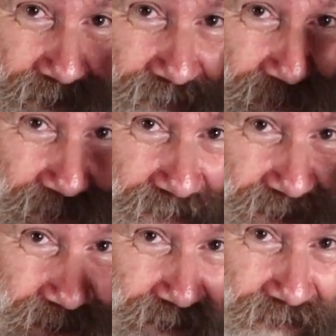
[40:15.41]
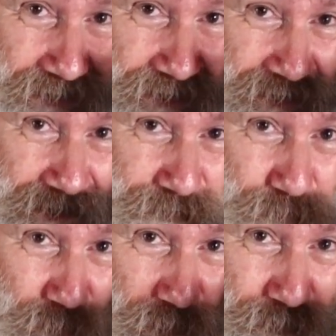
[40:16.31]
this is
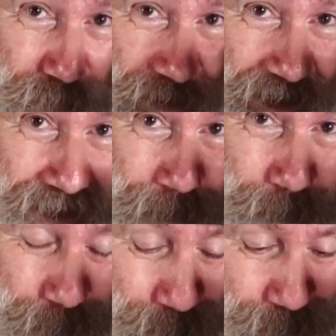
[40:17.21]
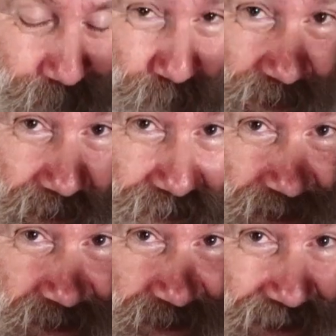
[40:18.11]
what you get. Well, at
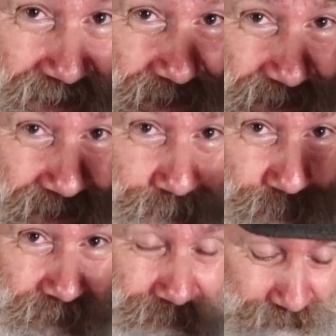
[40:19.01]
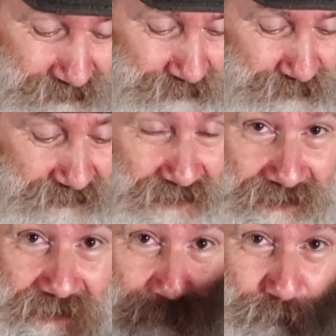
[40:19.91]
least Andy is what get
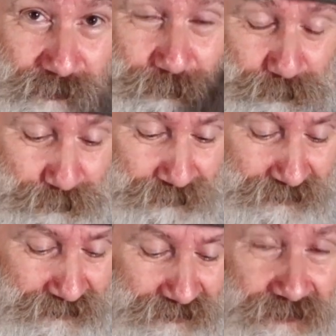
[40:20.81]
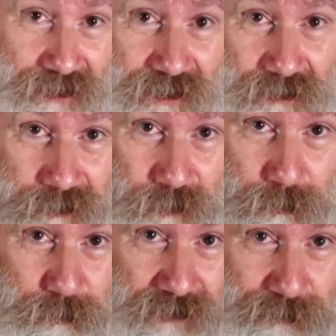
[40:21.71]
that one.
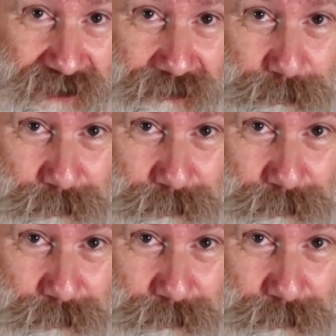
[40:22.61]
Bye bye.